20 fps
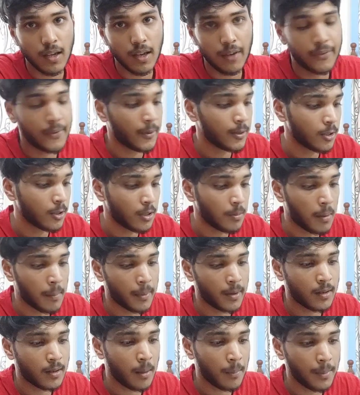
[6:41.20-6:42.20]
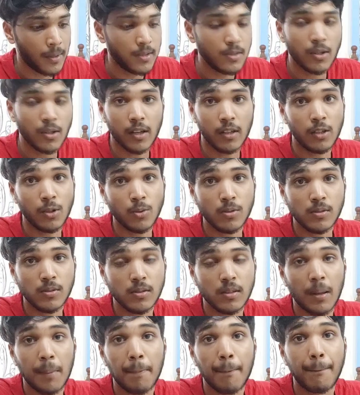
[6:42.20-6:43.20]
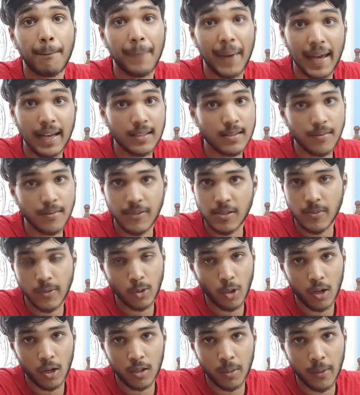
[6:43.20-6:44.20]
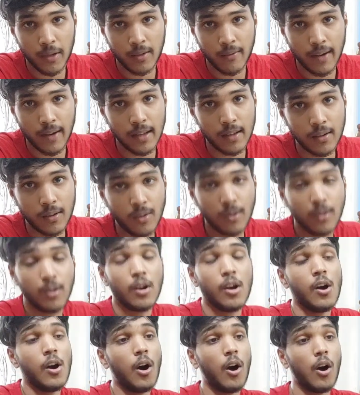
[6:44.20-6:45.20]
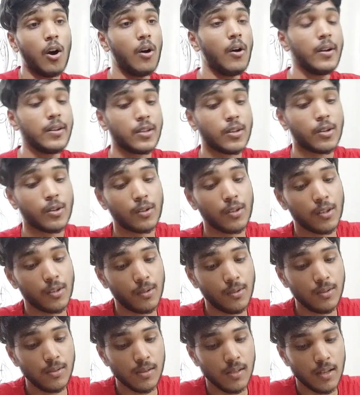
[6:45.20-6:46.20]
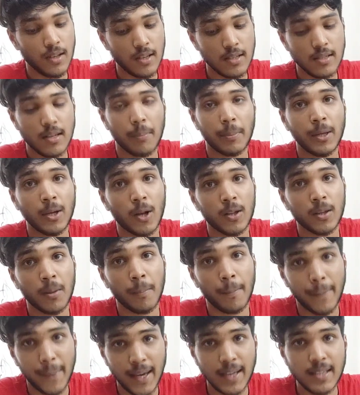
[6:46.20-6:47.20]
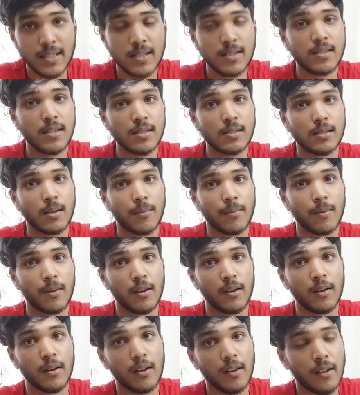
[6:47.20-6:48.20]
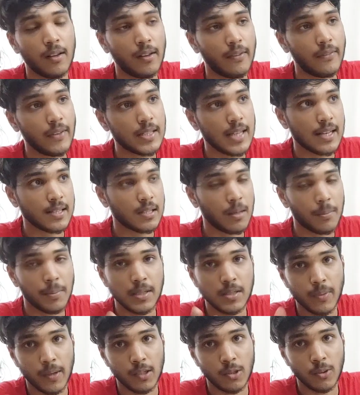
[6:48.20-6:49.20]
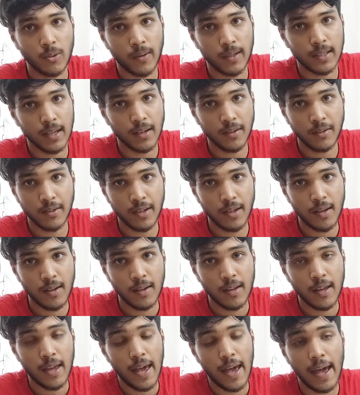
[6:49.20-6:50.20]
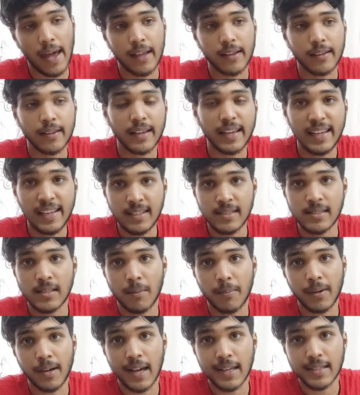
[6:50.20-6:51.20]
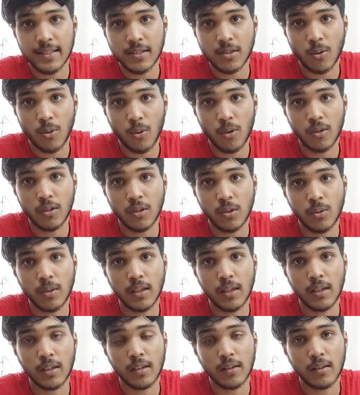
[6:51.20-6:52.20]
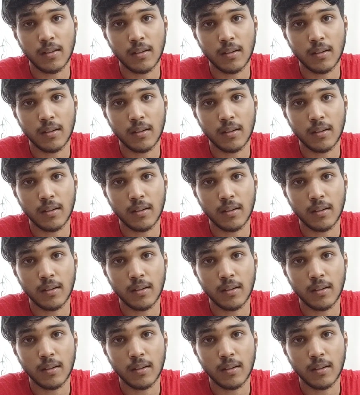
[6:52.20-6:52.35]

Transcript: If you want to remember numbers, you can use the pegs which we talked about a while ago, or you could use something called the major system, which has numbers 1 to 100, and each number has its own unique